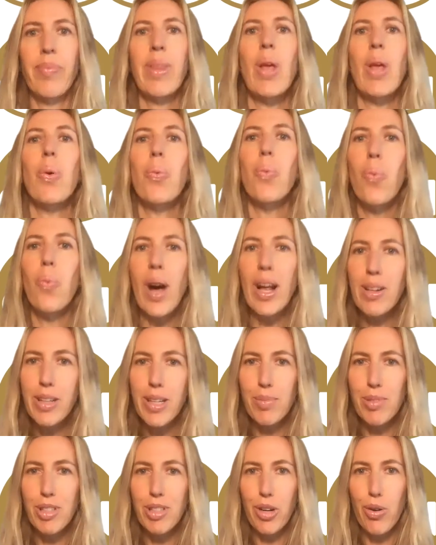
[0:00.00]

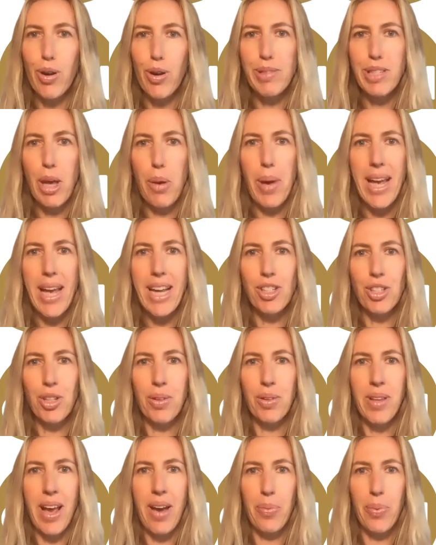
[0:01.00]
Welcome to Crypto Angel
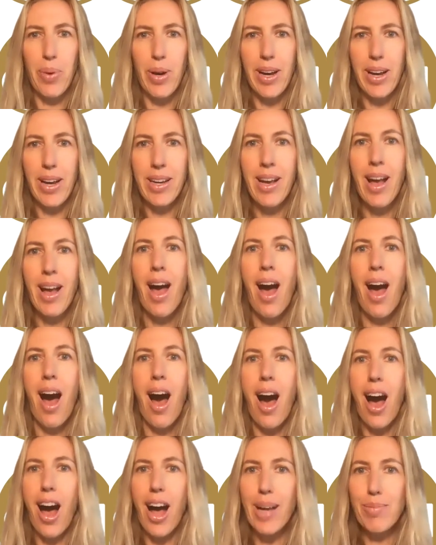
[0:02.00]
Network.
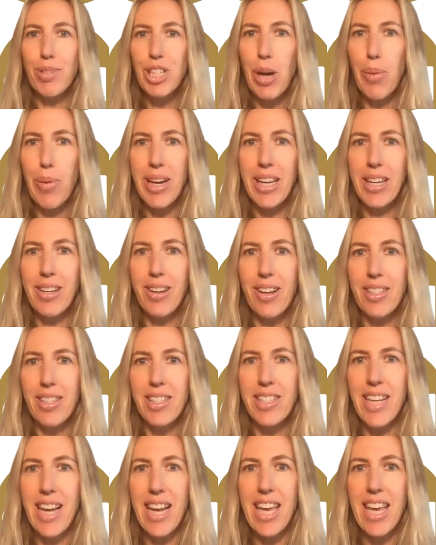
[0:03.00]
I'm Joanna
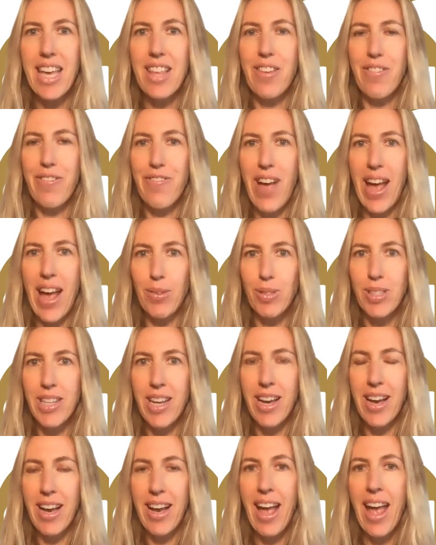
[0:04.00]
Garzilli, the
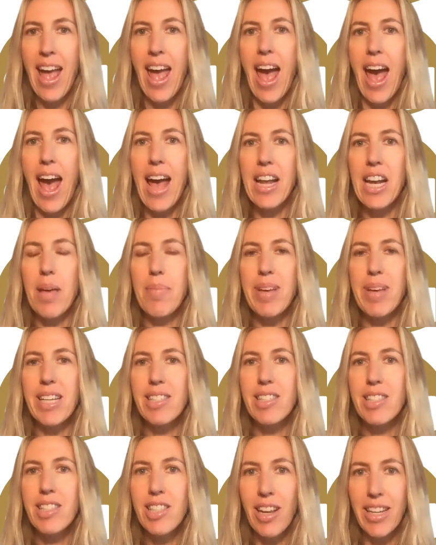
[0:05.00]
founder, and I'm
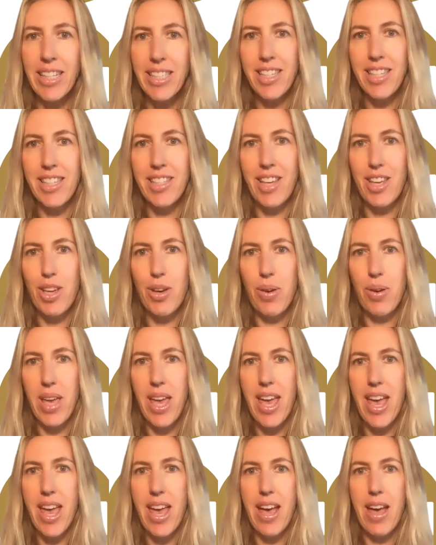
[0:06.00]
excited that you're
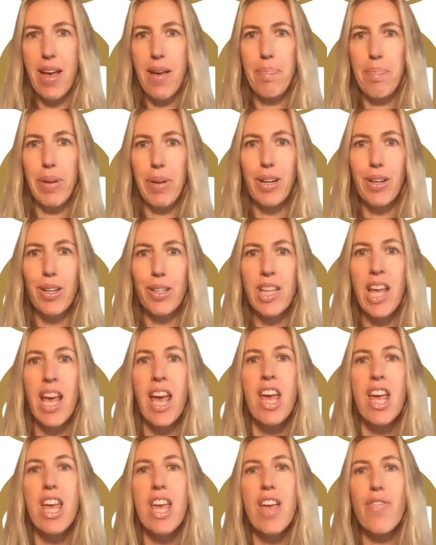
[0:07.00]
here because
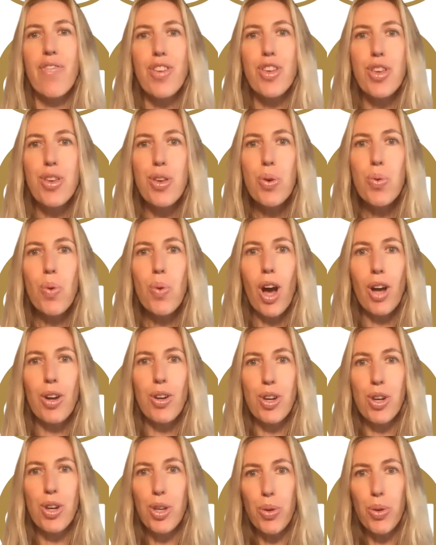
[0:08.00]
if you are
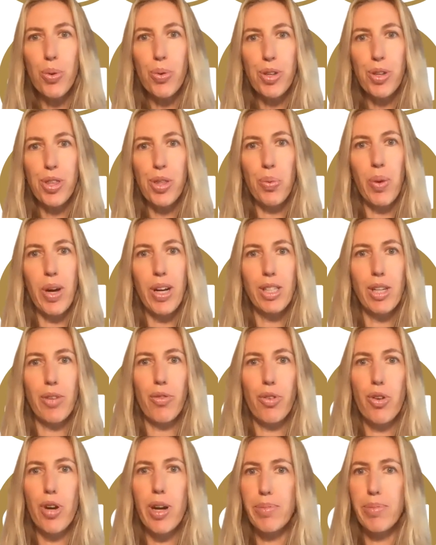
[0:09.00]
new to the world
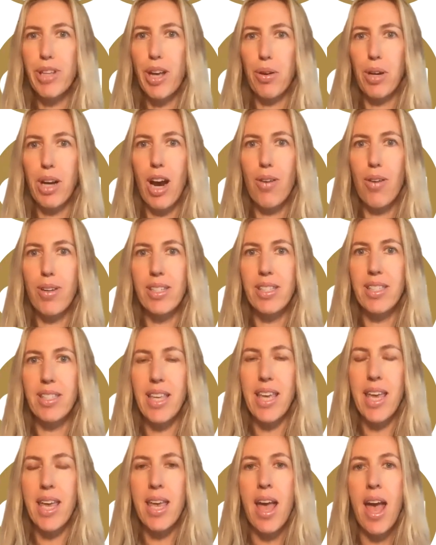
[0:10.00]
of
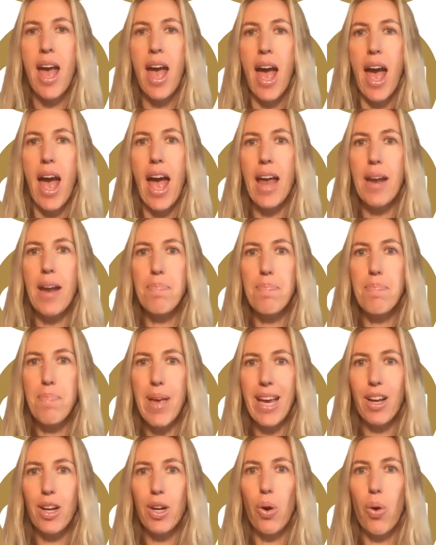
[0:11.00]
cryptocurrency and
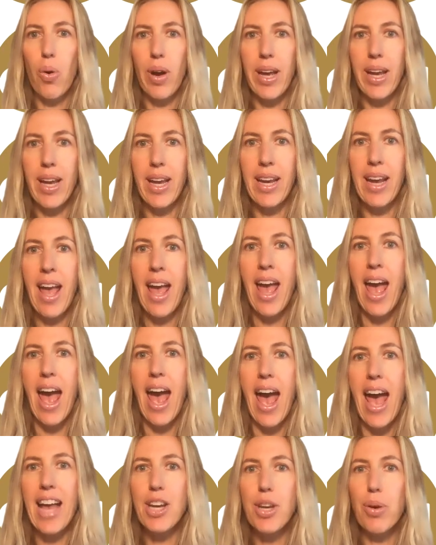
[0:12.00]
Bitcoin,
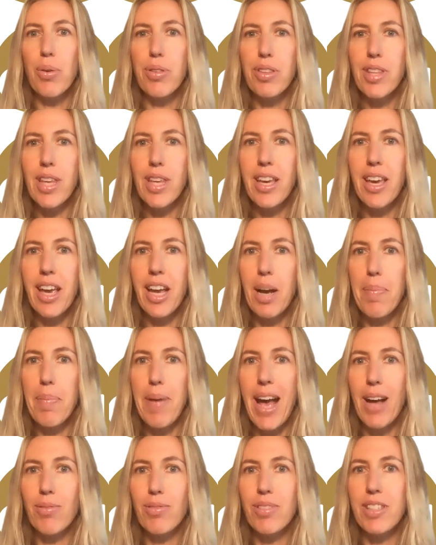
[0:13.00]
and you're thinking
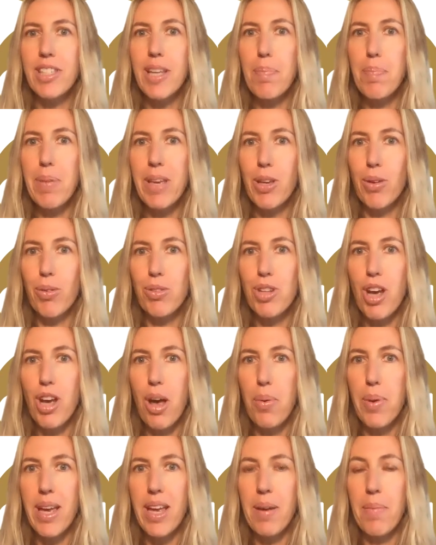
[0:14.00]
about dipping your
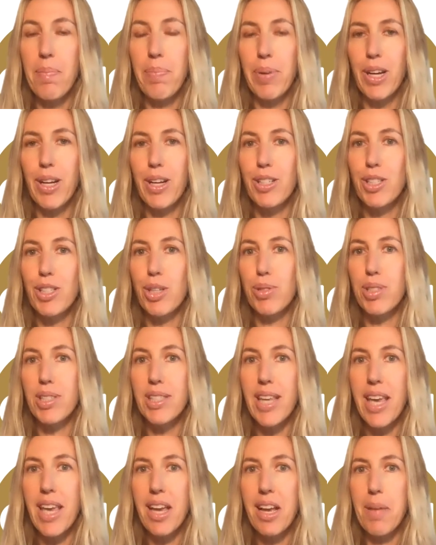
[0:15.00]
toe in because you're
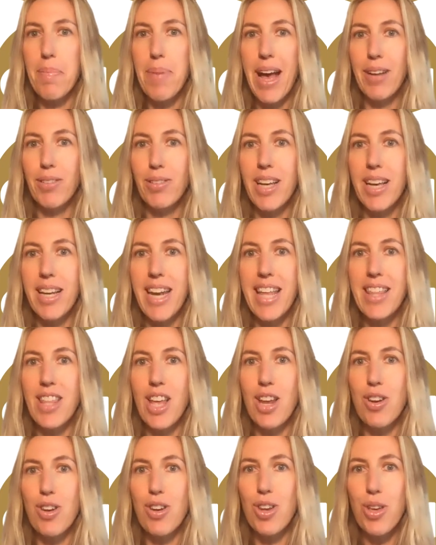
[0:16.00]
seeing about it in the
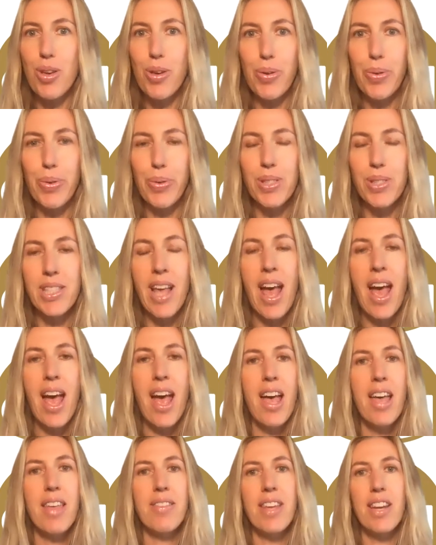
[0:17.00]
news,
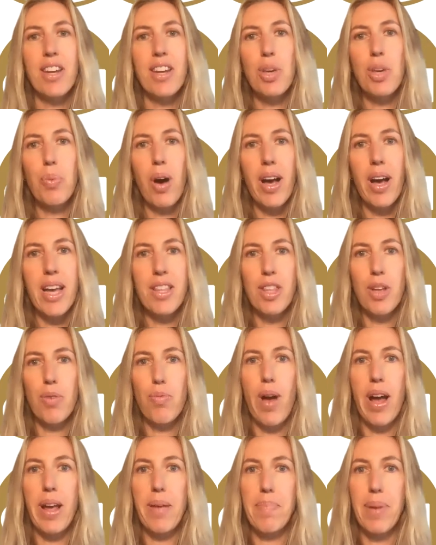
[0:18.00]
then you are in the
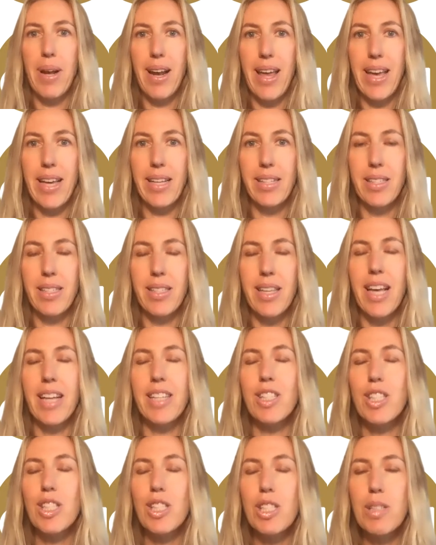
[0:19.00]
right place,
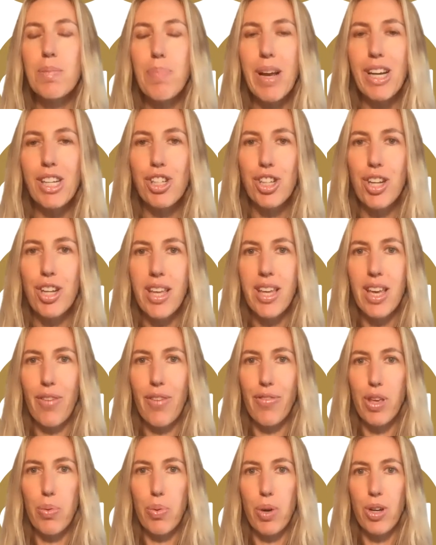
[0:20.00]
especially
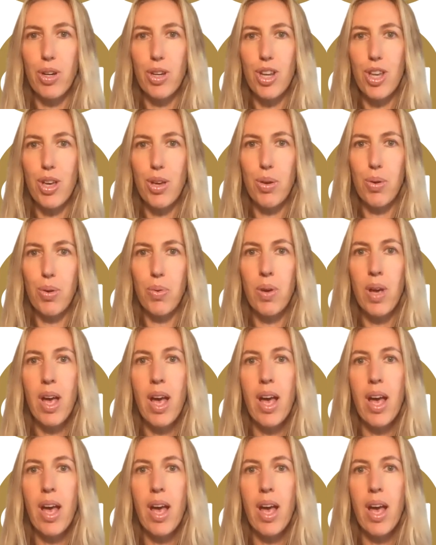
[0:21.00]
if you are new.